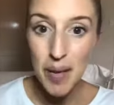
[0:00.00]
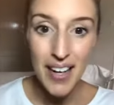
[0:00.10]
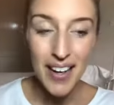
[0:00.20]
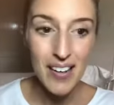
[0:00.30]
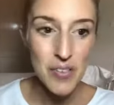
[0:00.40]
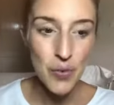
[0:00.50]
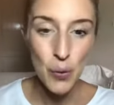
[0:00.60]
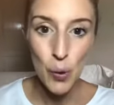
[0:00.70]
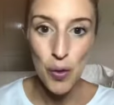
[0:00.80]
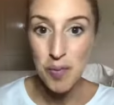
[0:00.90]
It's
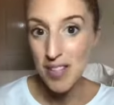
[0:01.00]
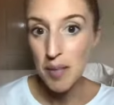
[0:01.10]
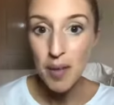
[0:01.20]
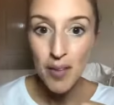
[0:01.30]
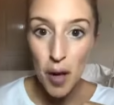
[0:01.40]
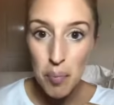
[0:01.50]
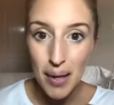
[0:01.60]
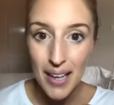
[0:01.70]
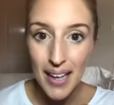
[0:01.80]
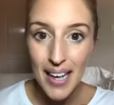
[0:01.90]
for the team that they're
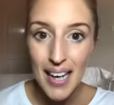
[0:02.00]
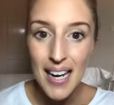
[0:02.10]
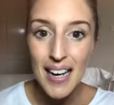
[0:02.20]
bringing in.